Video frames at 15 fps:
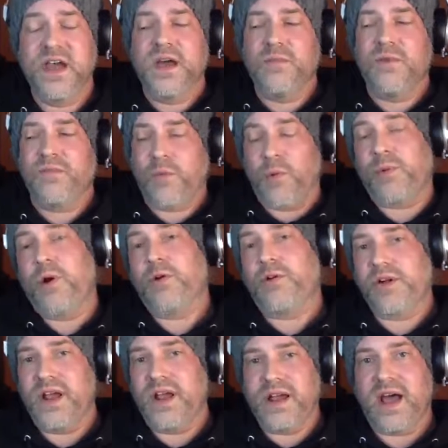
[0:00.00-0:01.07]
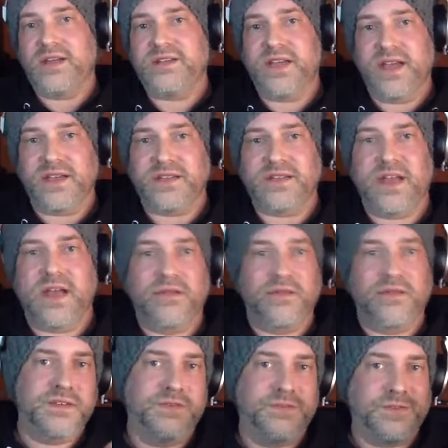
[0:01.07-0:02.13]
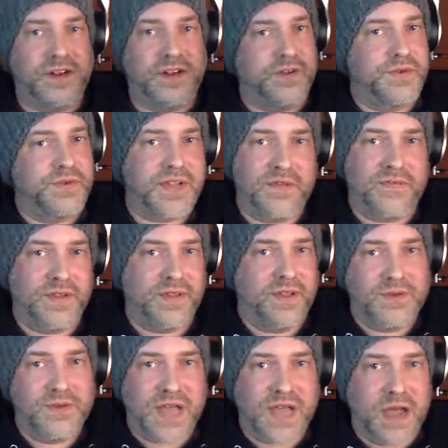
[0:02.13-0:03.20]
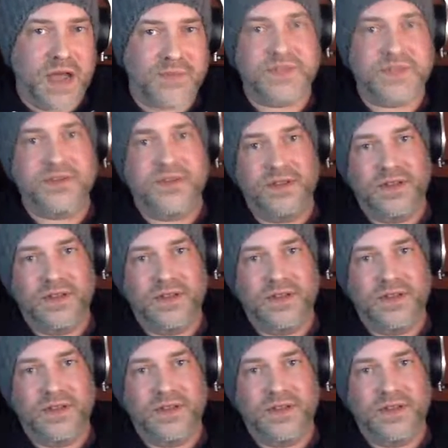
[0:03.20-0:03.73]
before Procreate got text, I would try to do stuff in those apps and